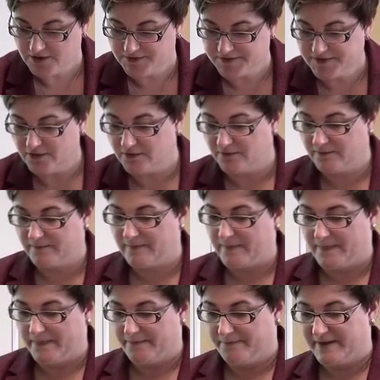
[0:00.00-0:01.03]
So,
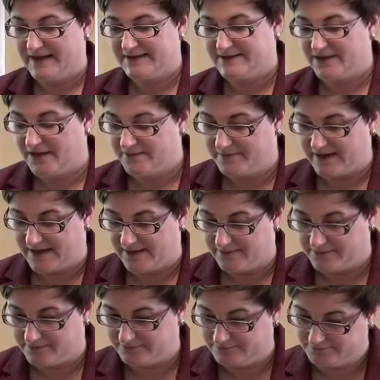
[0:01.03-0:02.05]
based on
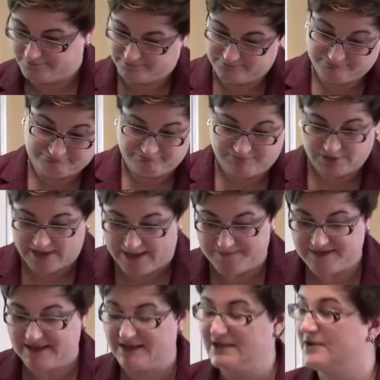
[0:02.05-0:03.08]
my
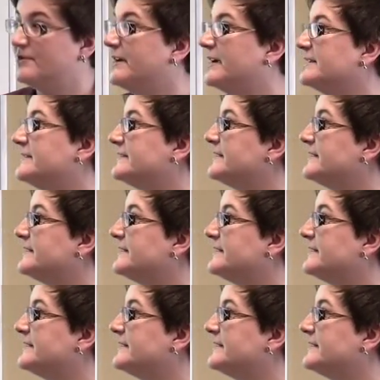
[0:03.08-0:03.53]
perhaps incorrect